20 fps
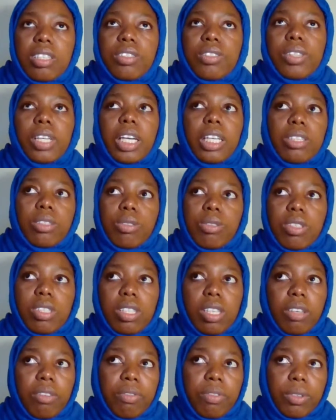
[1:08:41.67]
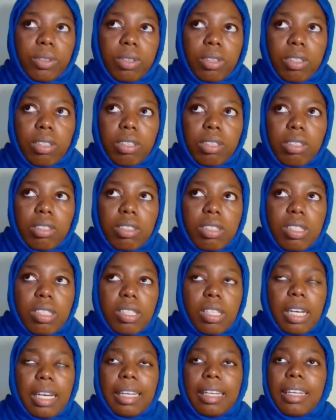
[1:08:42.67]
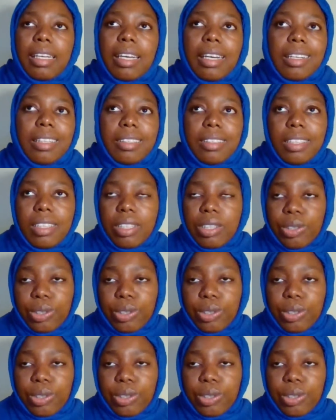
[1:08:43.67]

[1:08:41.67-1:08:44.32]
try to stay focused, align